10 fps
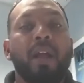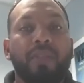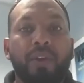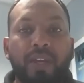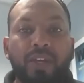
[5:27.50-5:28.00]

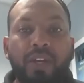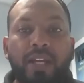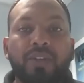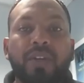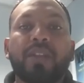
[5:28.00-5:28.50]
The
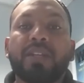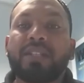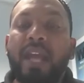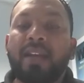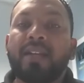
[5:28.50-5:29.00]
regulatory, the
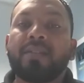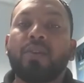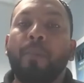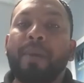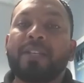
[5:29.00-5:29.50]
standards
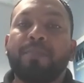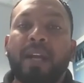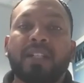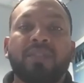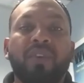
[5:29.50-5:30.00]
or best
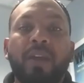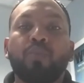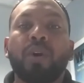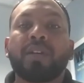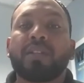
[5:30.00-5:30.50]
practice
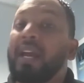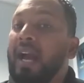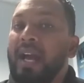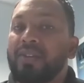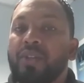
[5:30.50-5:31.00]
frameworks like
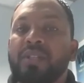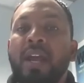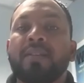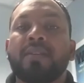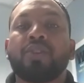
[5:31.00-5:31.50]
ISO
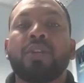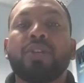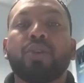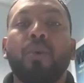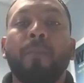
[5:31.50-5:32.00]
standards that you need
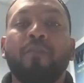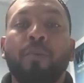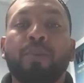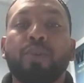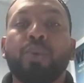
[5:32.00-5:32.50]
to
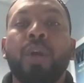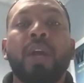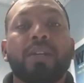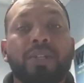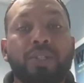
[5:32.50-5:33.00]
conform to
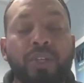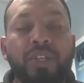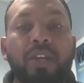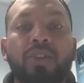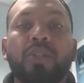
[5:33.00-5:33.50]
does not
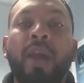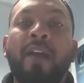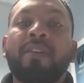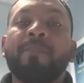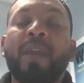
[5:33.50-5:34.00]
say you need to
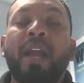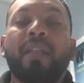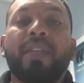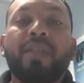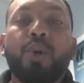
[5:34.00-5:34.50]
have it.
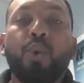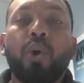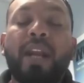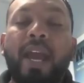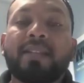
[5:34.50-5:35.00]
Then the
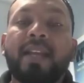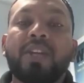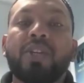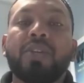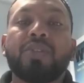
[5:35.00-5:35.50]

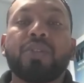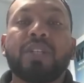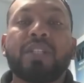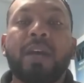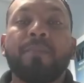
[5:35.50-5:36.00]
organization needs to
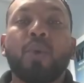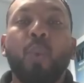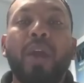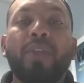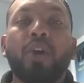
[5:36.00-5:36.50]
determine
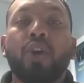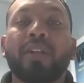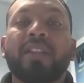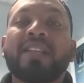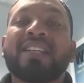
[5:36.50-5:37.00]
whether or
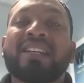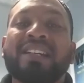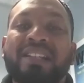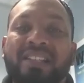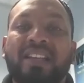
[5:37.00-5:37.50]
not there's a
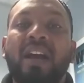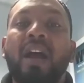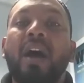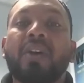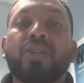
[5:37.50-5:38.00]
risk
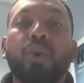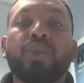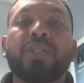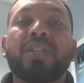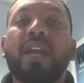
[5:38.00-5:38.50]

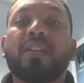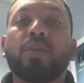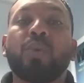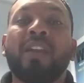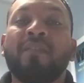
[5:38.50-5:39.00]
associated
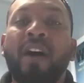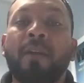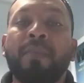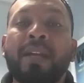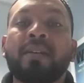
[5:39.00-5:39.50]
with
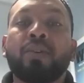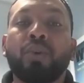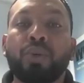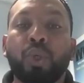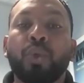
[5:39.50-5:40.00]
environmental
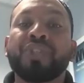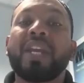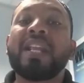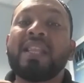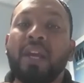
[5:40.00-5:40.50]
controls
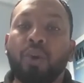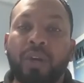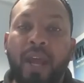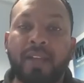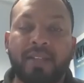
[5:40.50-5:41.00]
in their
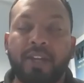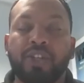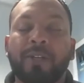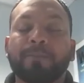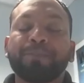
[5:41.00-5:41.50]
organization.